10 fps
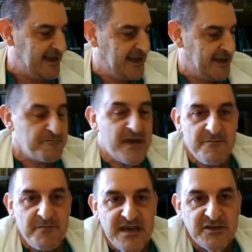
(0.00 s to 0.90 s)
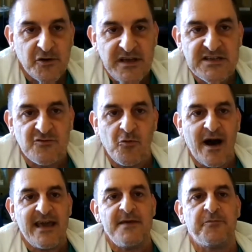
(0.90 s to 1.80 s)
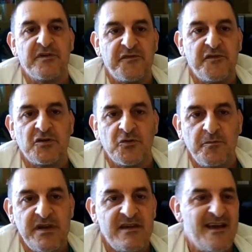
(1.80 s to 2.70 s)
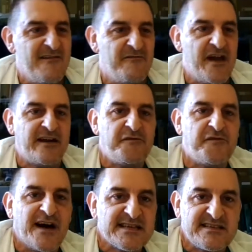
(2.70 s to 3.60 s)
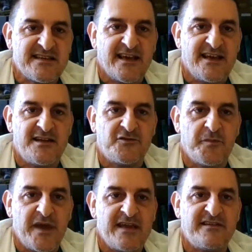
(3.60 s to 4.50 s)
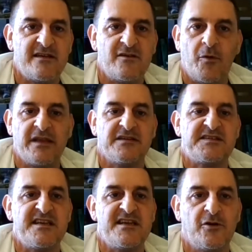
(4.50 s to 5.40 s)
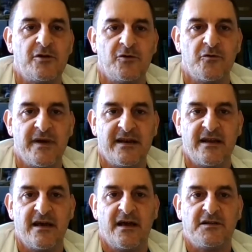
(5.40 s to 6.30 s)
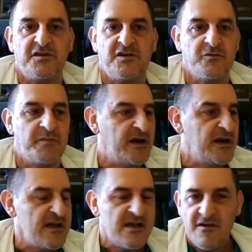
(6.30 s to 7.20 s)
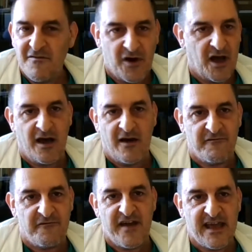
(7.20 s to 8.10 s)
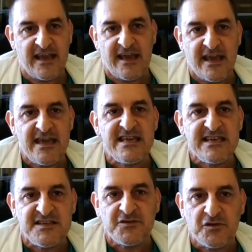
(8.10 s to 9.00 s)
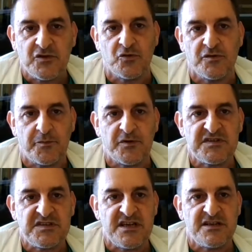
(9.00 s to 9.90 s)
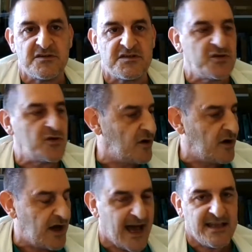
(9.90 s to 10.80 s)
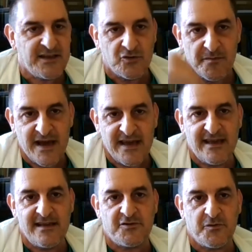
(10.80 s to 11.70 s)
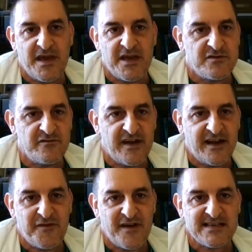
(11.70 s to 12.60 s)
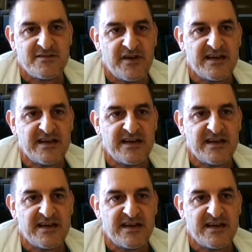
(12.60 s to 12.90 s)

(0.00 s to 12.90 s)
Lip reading: May be the reason why he preferred to be very fast in intubating with a single lumen tube. Very easy to do the procedure. So I do my intubation very fast, very